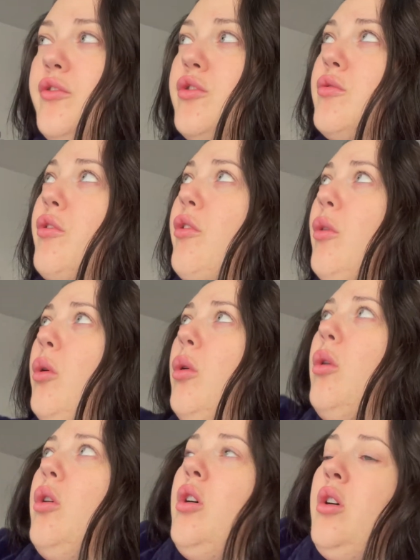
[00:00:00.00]

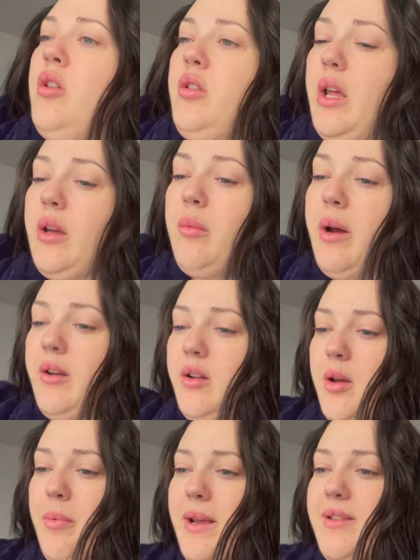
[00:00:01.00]
thought, like when,
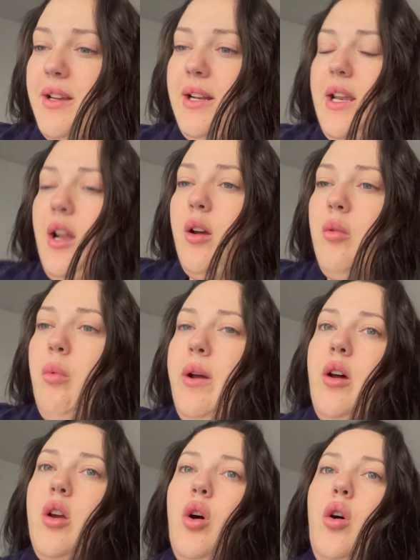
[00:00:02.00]
basically like when
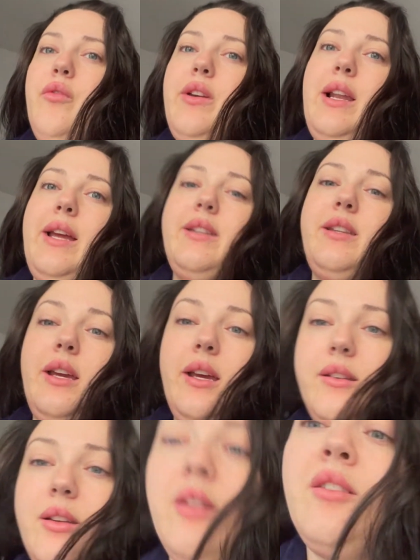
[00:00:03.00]
I ovulated